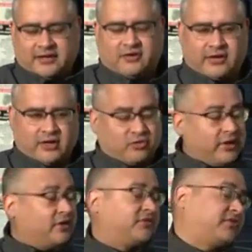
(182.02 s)
degree or
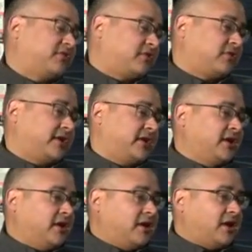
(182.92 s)
360 degree
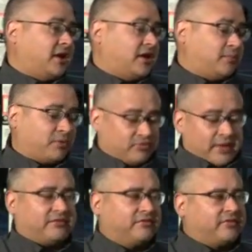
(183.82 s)

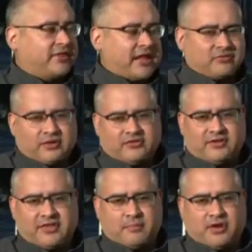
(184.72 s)
perspective, and that's what you see
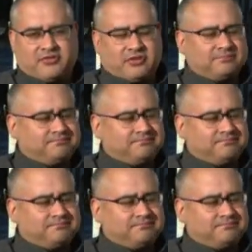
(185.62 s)
in that budget.